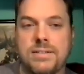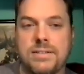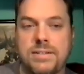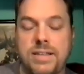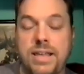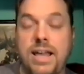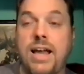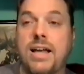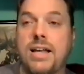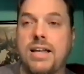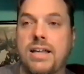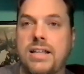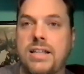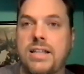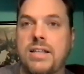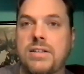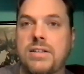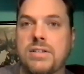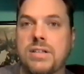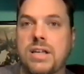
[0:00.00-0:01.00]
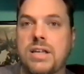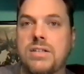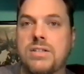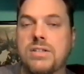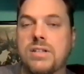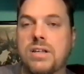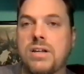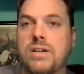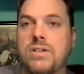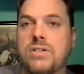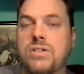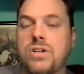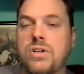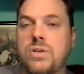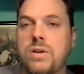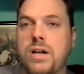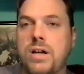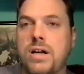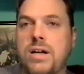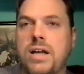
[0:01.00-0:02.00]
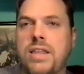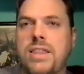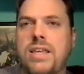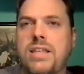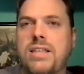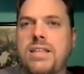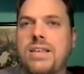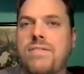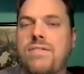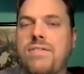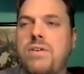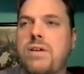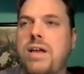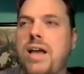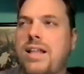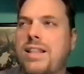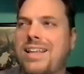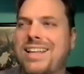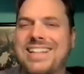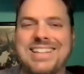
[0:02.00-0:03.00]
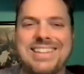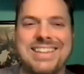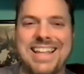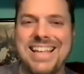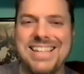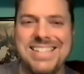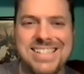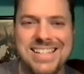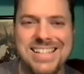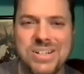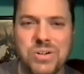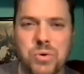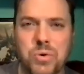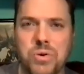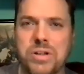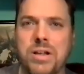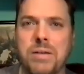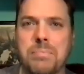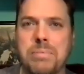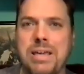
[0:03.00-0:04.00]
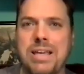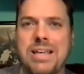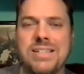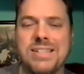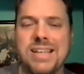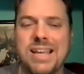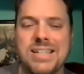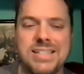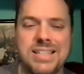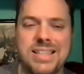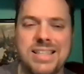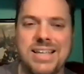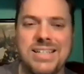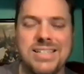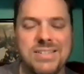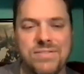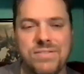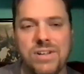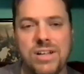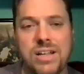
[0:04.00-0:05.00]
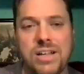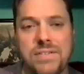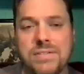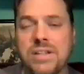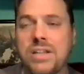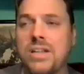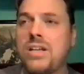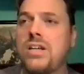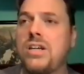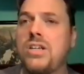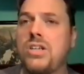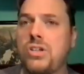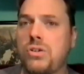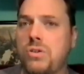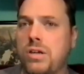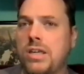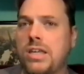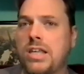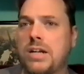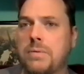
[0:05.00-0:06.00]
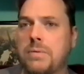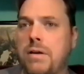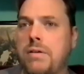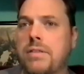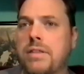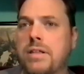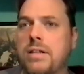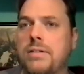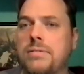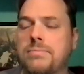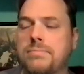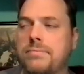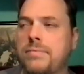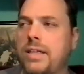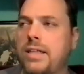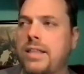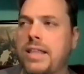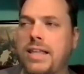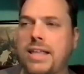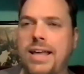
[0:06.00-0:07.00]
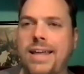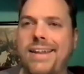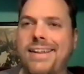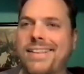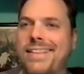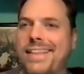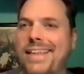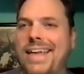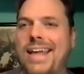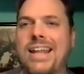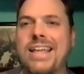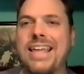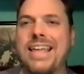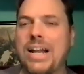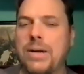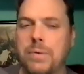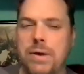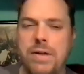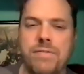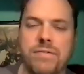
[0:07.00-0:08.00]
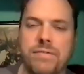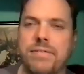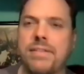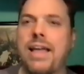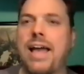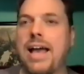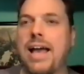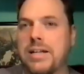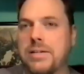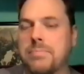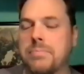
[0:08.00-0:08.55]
Yeah, and as long as you, I think if you had like a lesson or you have PSAs and things involved, you can get away with it. And they kind of got away from that.